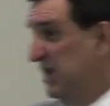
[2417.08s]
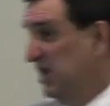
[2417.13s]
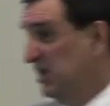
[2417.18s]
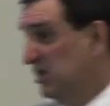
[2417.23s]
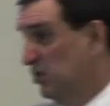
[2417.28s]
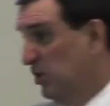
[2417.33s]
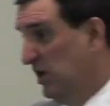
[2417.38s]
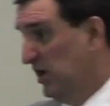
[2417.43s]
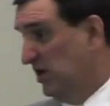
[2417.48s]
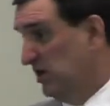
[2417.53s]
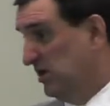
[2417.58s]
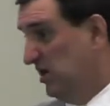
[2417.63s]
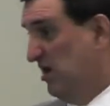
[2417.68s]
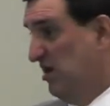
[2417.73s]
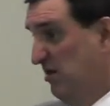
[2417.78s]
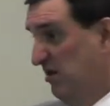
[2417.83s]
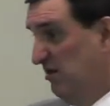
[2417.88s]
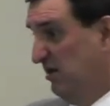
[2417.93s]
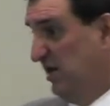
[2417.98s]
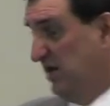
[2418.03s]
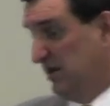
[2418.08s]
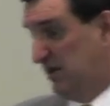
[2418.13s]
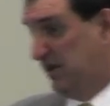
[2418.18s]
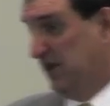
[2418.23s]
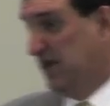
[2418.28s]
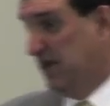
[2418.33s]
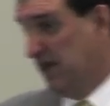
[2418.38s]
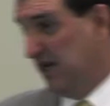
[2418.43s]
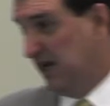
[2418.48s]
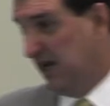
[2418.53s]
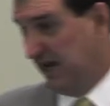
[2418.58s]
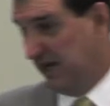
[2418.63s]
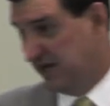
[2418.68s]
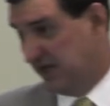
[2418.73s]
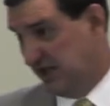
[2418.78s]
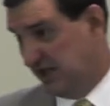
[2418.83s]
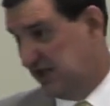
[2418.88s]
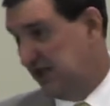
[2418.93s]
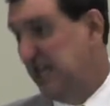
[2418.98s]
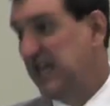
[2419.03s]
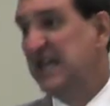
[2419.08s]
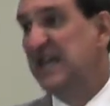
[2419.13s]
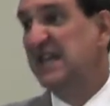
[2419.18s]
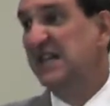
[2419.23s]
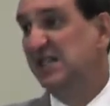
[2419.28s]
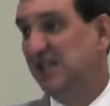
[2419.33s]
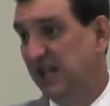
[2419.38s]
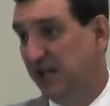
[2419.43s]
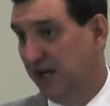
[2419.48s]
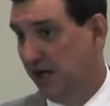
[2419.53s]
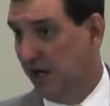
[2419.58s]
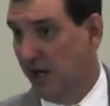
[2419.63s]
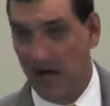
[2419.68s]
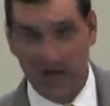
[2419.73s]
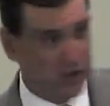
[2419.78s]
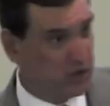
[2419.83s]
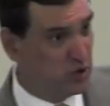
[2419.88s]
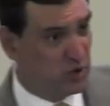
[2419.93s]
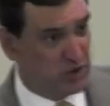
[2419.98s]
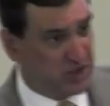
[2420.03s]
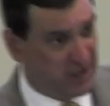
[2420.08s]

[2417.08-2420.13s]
to His will as long as it's easy and not too